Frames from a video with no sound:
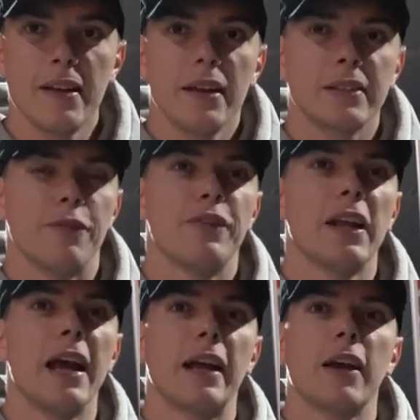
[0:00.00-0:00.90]
because I
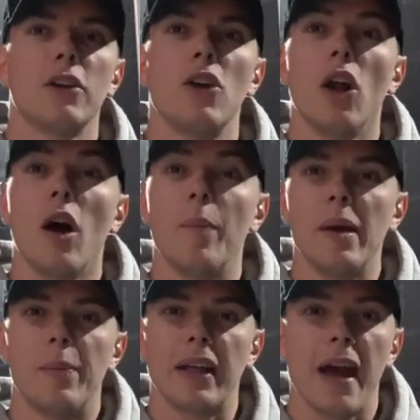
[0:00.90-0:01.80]
feel like not a lot of
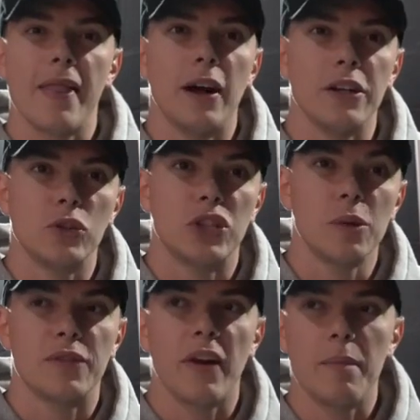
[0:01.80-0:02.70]
people get that on
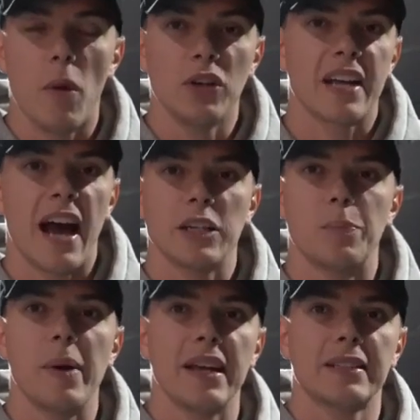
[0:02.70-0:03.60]
YouTube. It's very montage
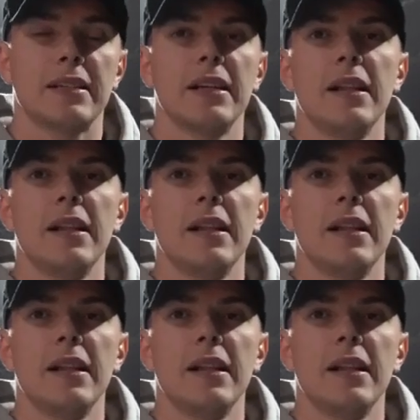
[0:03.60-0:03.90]
based,